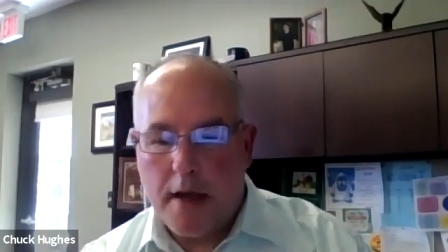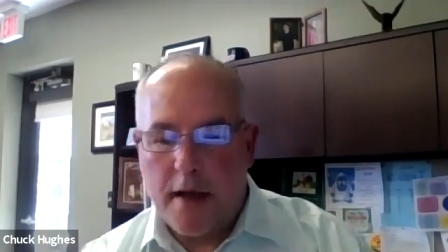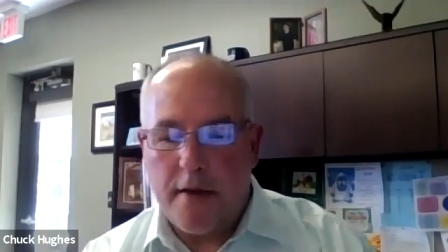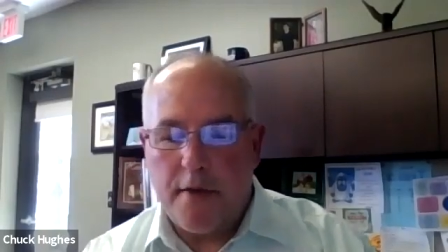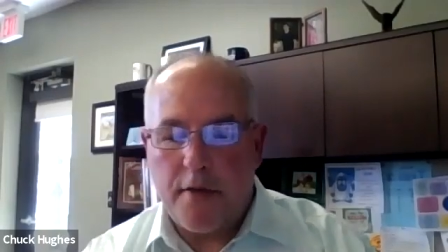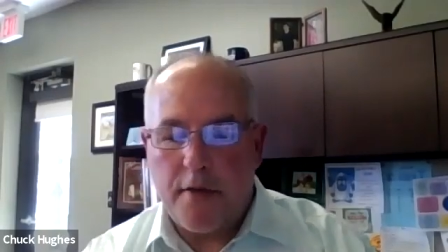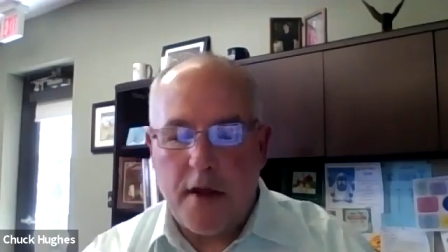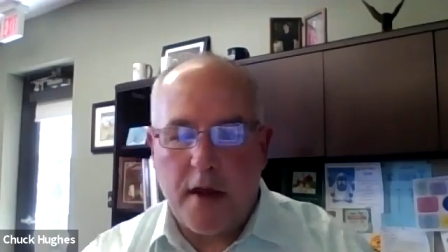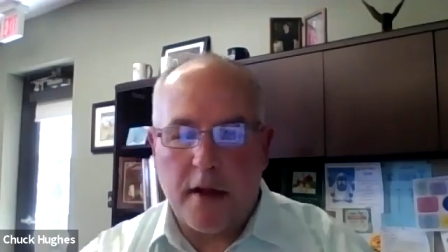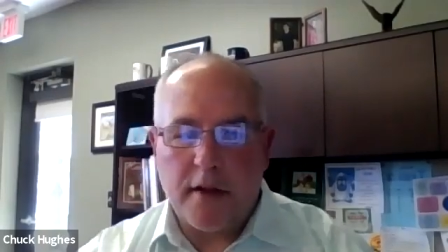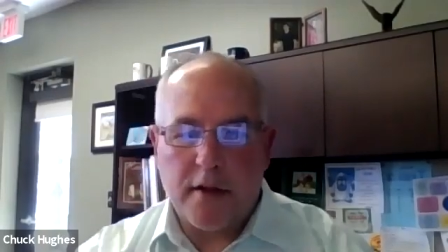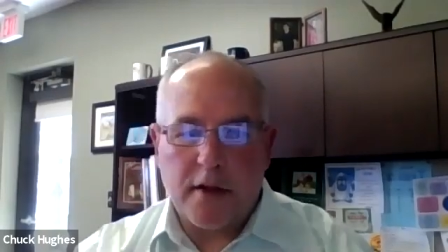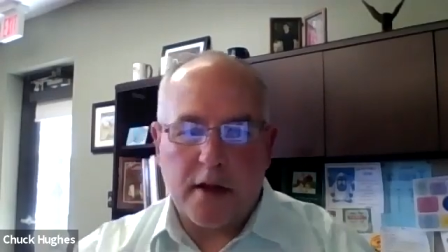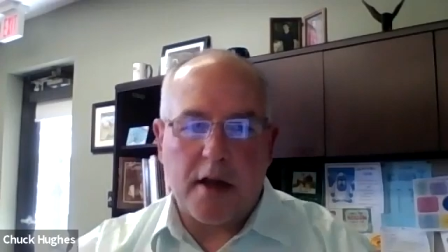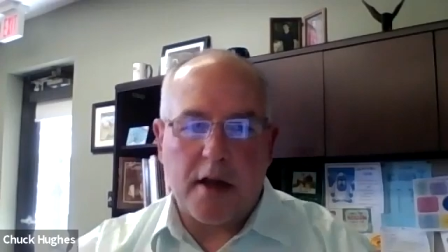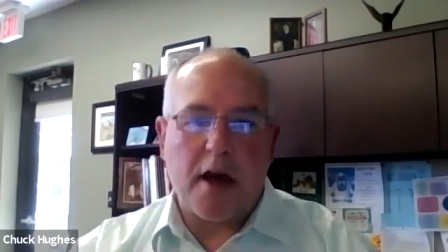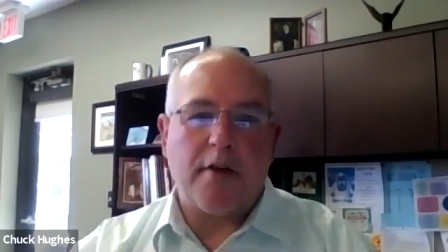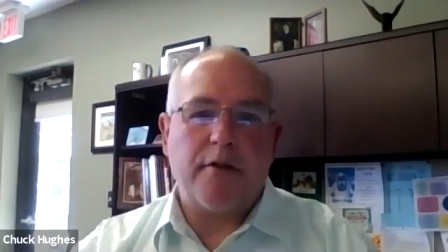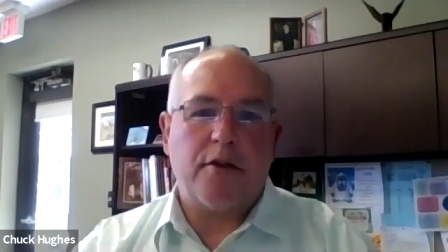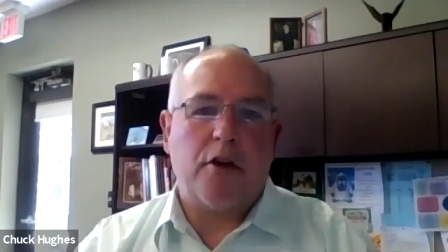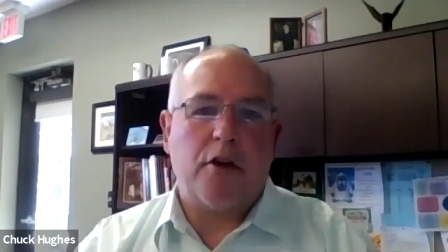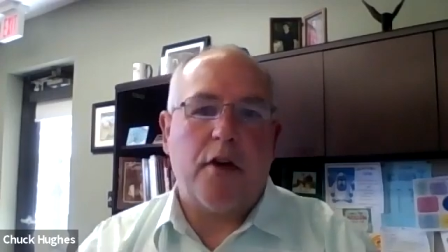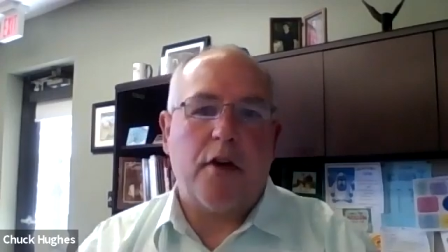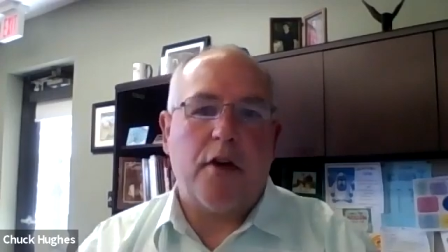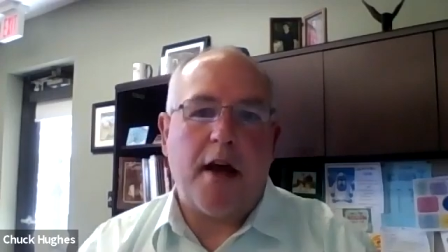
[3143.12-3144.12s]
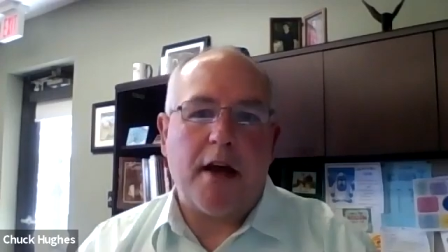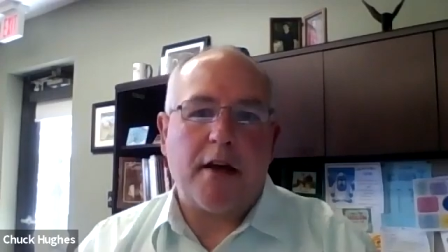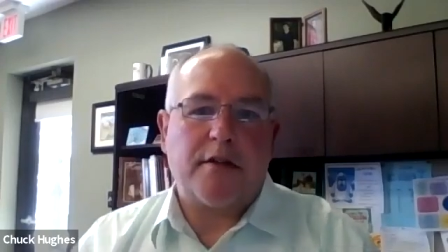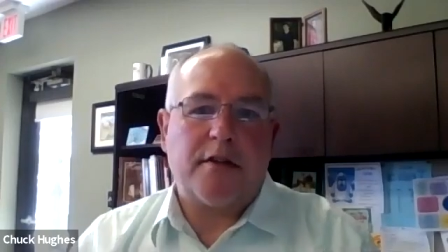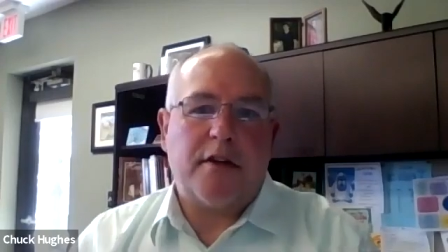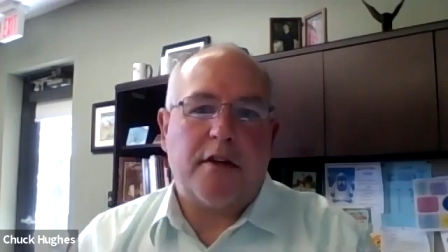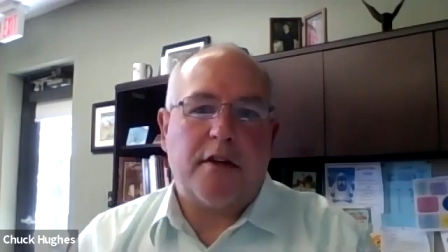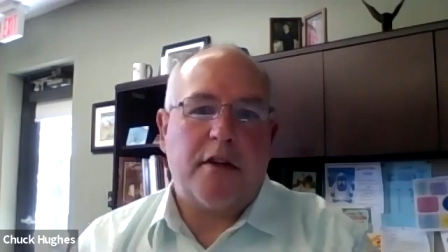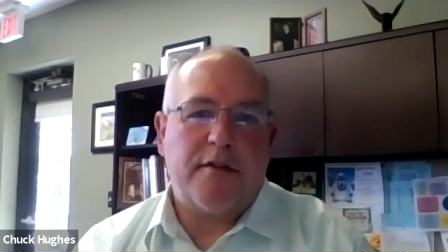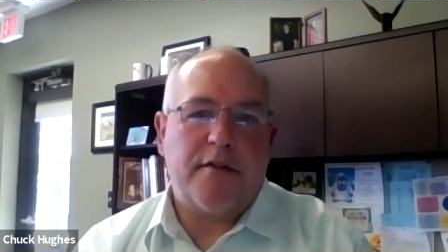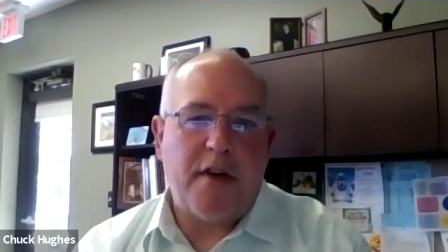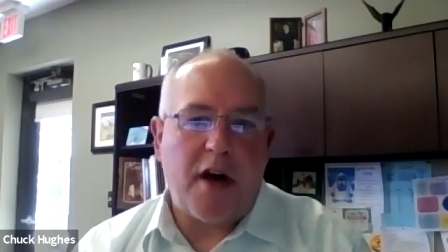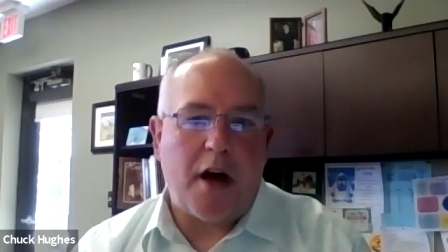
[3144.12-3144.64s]
Then the governor has
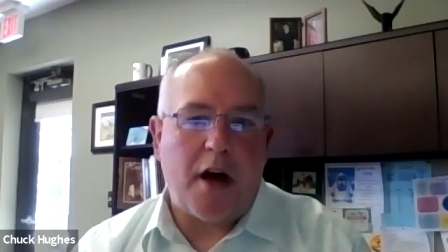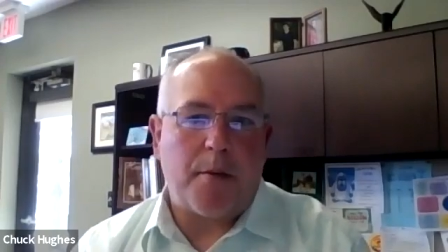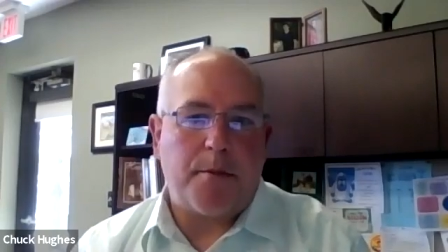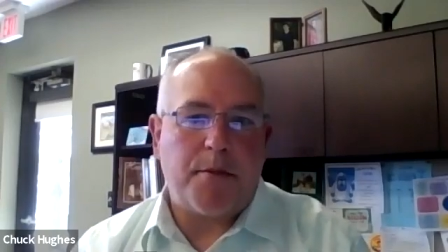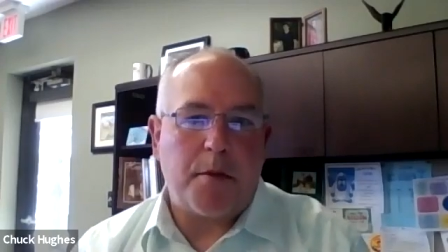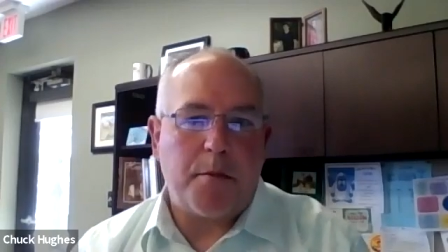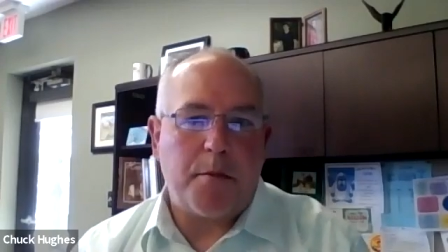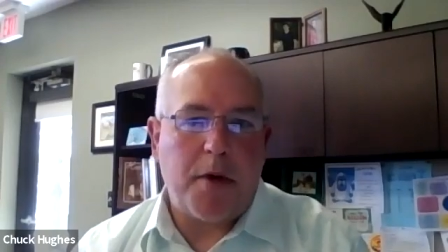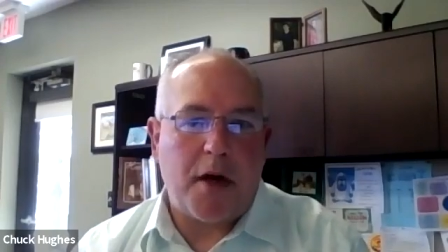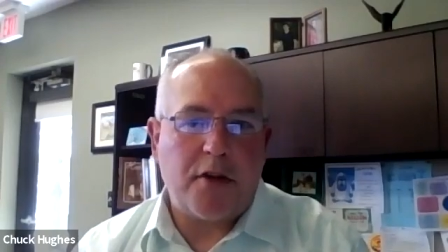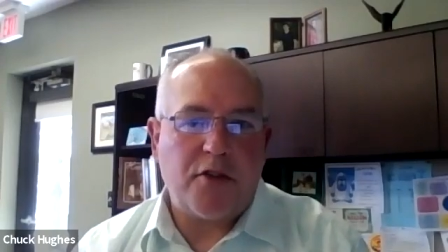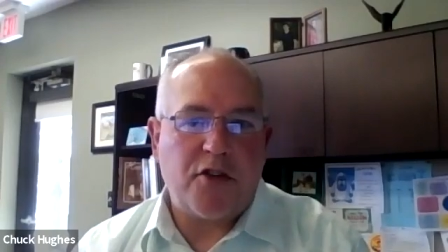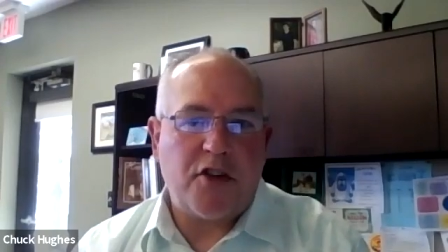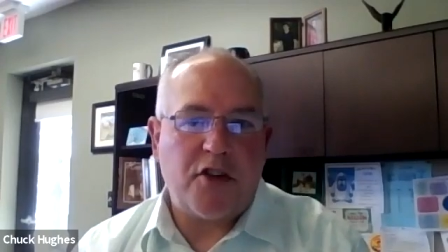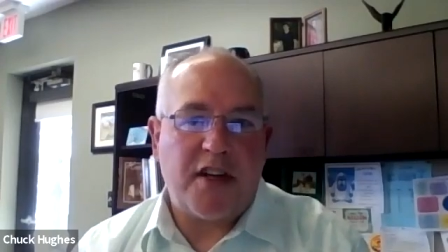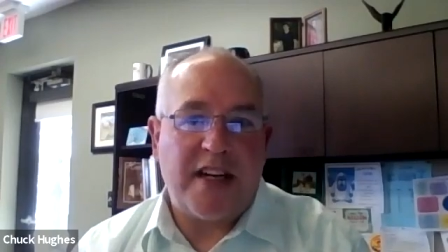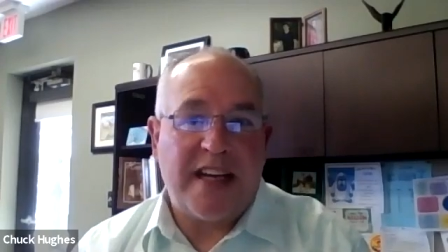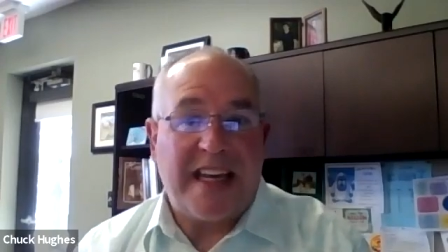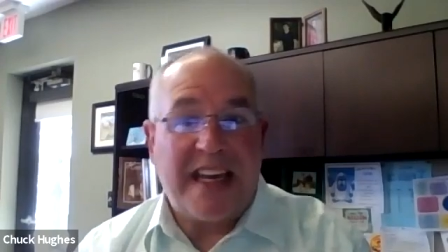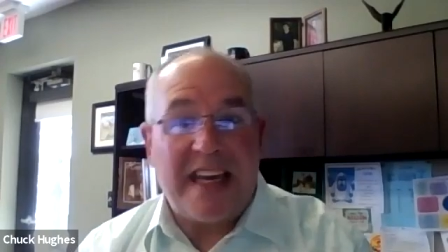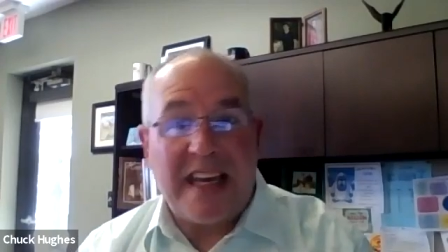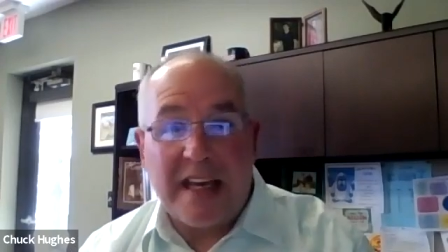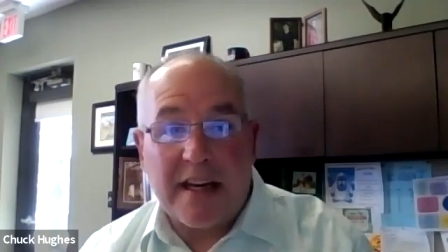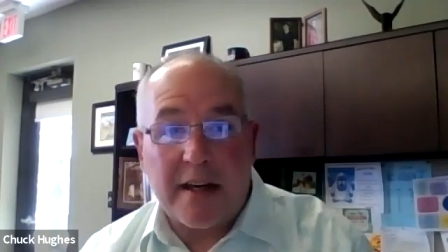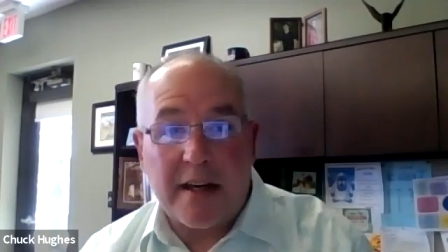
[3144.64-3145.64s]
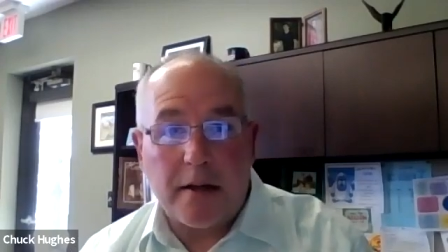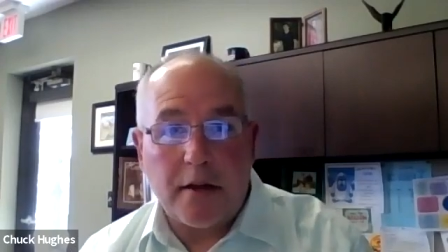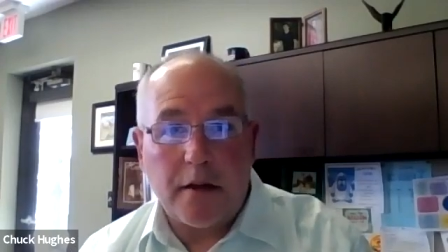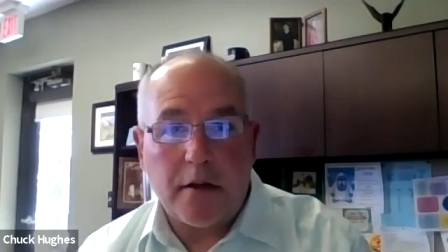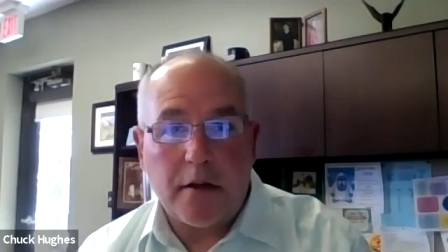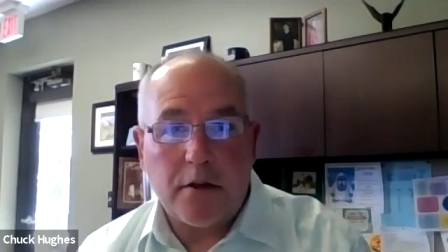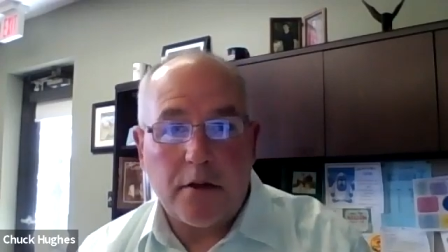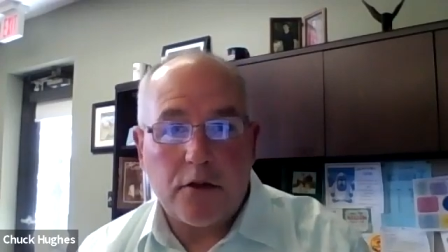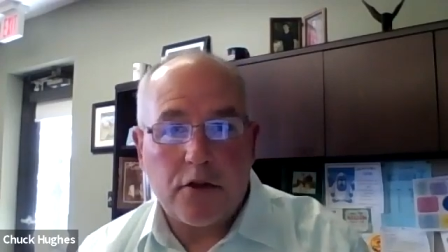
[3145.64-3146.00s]
to develop the budget again.